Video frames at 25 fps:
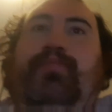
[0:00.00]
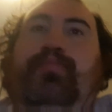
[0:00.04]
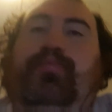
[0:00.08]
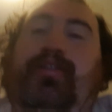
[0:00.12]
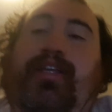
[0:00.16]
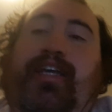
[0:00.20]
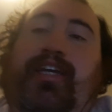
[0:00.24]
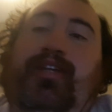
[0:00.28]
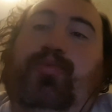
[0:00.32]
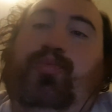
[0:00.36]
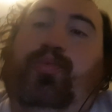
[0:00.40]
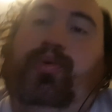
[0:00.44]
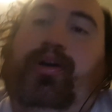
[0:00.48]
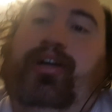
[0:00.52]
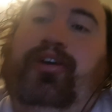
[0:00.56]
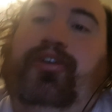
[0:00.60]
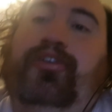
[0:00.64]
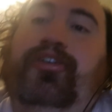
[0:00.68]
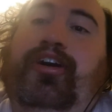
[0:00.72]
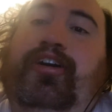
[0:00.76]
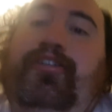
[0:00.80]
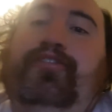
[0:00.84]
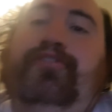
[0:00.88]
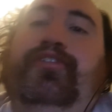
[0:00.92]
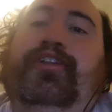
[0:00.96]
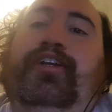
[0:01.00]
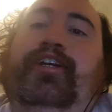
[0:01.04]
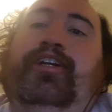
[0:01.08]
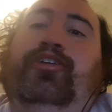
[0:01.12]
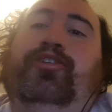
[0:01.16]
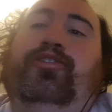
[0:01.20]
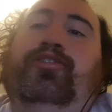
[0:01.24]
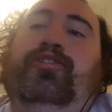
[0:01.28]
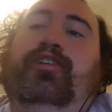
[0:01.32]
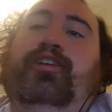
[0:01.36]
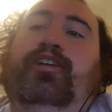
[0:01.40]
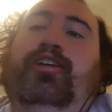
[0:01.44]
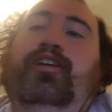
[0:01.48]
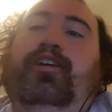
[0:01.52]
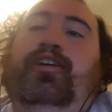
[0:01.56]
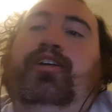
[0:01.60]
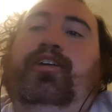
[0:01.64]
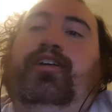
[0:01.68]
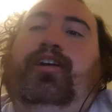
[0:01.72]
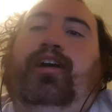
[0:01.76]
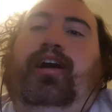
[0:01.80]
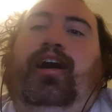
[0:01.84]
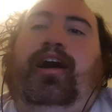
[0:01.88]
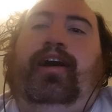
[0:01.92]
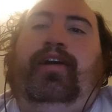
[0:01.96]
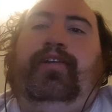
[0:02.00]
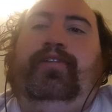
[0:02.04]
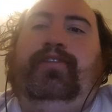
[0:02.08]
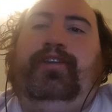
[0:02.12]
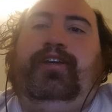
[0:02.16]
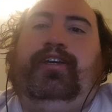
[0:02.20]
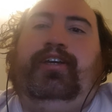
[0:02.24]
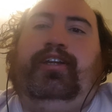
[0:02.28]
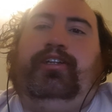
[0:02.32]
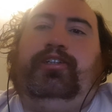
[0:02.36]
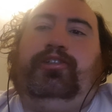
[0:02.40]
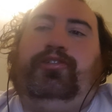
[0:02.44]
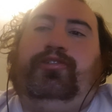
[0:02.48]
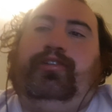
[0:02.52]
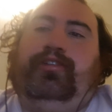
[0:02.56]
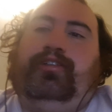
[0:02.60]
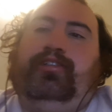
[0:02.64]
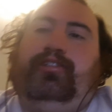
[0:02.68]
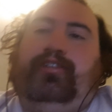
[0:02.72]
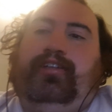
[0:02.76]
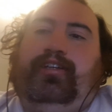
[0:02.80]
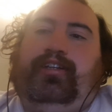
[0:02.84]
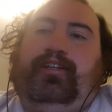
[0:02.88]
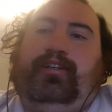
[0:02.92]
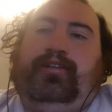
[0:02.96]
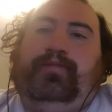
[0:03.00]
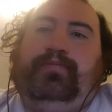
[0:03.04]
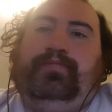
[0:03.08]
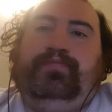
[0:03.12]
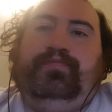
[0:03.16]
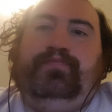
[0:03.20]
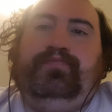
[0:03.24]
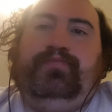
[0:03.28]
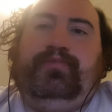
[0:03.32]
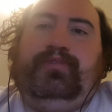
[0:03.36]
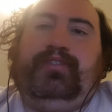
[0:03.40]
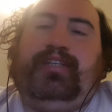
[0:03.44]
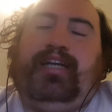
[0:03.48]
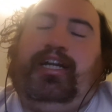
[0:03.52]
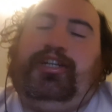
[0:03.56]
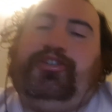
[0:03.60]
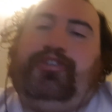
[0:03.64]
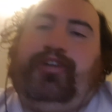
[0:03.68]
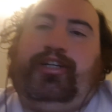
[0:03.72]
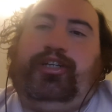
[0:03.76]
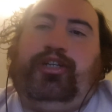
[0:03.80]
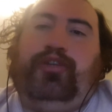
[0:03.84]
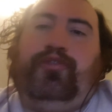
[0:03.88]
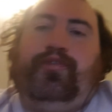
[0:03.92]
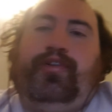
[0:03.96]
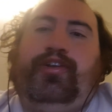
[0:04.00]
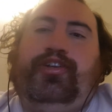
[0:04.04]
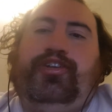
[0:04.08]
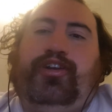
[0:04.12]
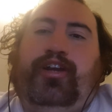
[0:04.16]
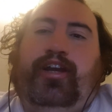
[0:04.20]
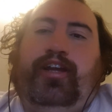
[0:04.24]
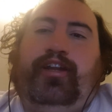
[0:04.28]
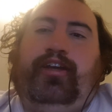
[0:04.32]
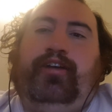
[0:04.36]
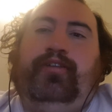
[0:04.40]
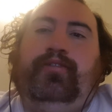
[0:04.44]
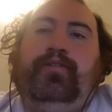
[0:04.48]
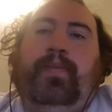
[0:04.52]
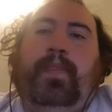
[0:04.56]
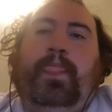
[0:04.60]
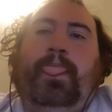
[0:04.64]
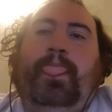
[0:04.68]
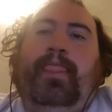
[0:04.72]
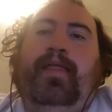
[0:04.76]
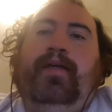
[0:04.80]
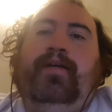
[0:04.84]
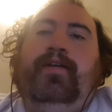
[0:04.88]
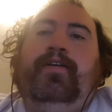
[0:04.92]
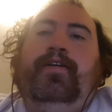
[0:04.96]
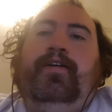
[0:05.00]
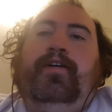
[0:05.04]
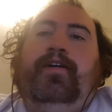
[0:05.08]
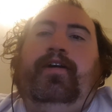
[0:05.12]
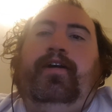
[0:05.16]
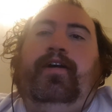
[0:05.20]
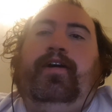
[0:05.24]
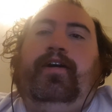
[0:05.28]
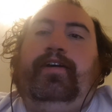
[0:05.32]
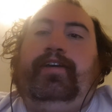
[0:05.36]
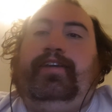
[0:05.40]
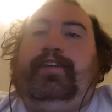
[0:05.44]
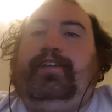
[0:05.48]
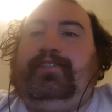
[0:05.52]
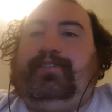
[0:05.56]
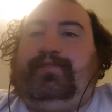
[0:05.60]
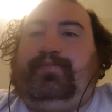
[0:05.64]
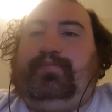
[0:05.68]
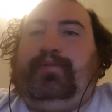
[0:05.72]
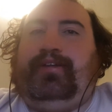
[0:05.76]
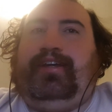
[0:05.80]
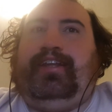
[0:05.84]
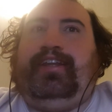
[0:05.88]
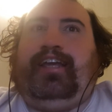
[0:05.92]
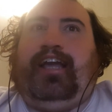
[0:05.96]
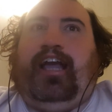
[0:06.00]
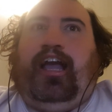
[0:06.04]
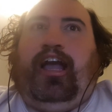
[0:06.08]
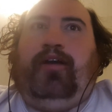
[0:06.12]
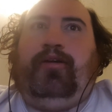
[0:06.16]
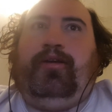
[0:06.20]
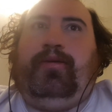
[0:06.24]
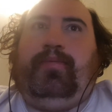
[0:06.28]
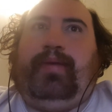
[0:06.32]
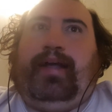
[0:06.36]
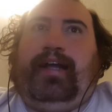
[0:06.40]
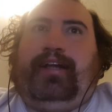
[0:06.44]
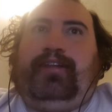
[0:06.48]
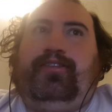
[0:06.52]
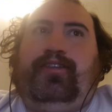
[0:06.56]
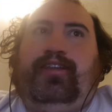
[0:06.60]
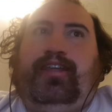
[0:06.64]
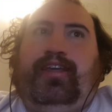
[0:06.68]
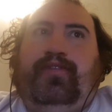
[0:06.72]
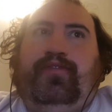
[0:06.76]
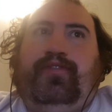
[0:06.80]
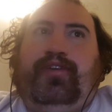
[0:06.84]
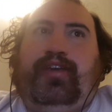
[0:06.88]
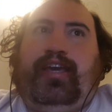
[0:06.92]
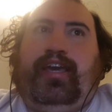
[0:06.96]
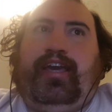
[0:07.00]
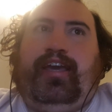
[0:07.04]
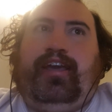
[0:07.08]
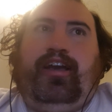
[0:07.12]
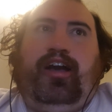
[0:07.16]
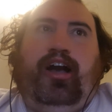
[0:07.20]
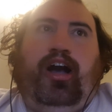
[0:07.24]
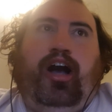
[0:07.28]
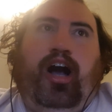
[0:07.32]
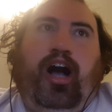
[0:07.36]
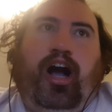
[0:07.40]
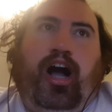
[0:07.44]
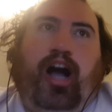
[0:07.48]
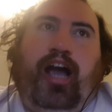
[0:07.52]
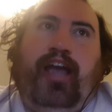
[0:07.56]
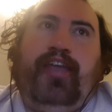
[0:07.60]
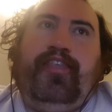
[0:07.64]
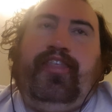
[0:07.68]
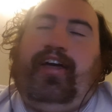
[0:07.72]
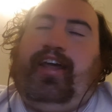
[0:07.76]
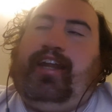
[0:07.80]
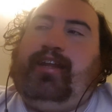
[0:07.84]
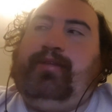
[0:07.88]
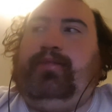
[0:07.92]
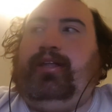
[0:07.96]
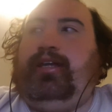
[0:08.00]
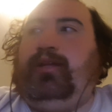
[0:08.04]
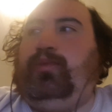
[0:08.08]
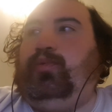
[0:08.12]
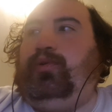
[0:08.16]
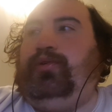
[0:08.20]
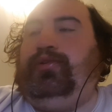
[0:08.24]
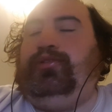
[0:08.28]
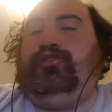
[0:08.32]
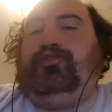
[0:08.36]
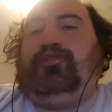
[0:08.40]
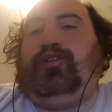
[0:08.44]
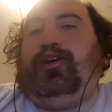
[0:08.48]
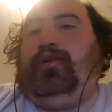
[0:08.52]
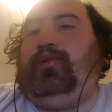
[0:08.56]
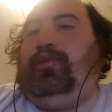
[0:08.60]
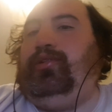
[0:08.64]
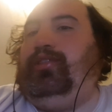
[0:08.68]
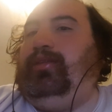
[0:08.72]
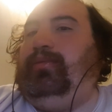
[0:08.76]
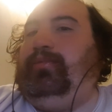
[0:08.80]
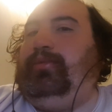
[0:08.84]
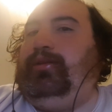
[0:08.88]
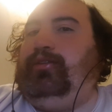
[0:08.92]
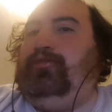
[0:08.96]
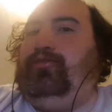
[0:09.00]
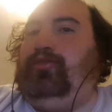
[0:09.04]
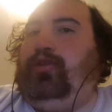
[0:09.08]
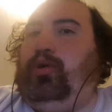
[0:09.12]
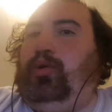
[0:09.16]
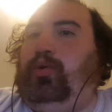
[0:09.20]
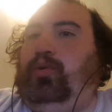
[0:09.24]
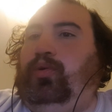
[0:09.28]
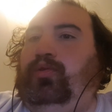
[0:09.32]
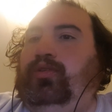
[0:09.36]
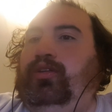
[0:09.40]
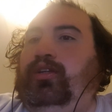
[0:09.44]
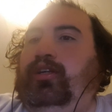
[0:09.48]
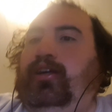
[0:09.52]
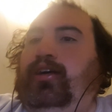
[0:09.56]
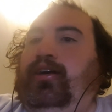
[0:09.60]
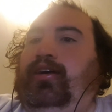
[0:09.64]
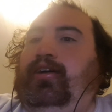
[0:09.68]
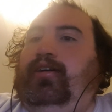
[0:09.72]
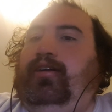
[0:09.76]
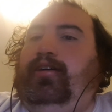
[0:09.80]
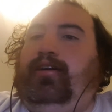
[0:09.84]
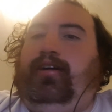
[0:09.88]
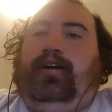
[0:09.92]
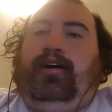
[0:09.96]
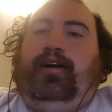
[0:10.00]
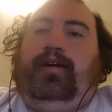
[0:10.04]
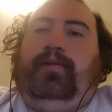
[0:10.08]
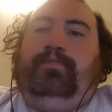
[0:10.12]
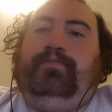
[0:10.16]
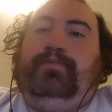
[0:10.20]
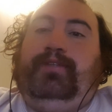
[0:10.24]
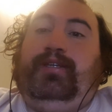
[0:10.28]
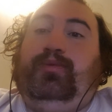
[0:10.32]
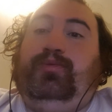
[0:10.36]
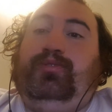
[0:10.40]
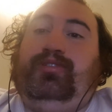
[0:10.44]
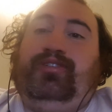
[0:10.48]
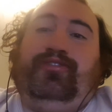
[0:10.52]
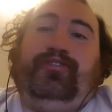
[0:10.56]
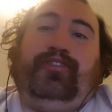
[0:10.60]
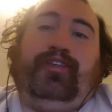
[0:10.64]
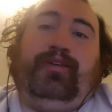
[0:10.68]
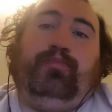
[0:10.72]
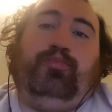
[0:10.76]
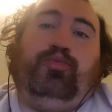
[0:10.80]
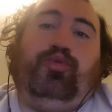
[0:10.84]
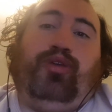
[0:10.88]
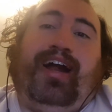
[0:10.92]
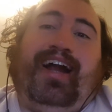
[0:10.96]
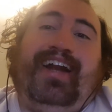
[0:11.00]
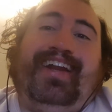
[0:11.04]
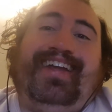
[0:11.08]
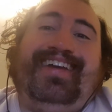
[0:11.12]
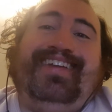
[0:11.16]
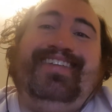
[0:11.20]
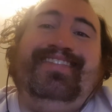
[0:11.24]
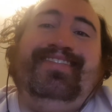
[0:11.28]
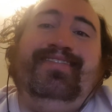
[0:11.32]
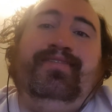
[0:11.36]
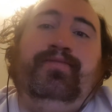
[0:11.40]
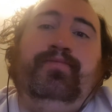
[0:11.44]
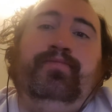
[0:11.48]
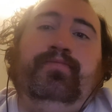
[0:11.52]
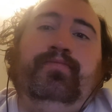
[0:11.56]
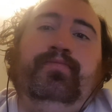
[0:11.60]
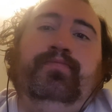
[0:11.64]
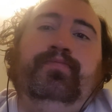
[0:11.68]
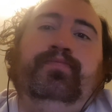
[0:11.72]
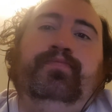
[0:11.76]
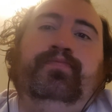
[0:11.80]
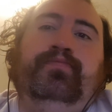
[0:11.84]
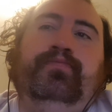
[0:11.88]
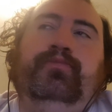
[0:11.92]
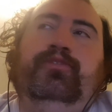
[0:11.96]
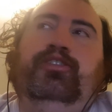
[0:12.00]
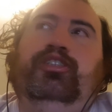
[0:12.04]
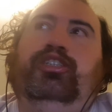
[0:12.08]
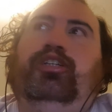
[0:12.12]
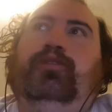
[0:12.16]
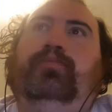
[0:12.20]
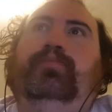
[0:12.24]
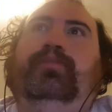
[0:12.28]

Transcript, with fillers: played well enough there uh, to get a to get a contract over in China. Uh, he is planning on coming back to the NBA. I thought he played well in Toronto limited role. Um, he wasn't really brought in to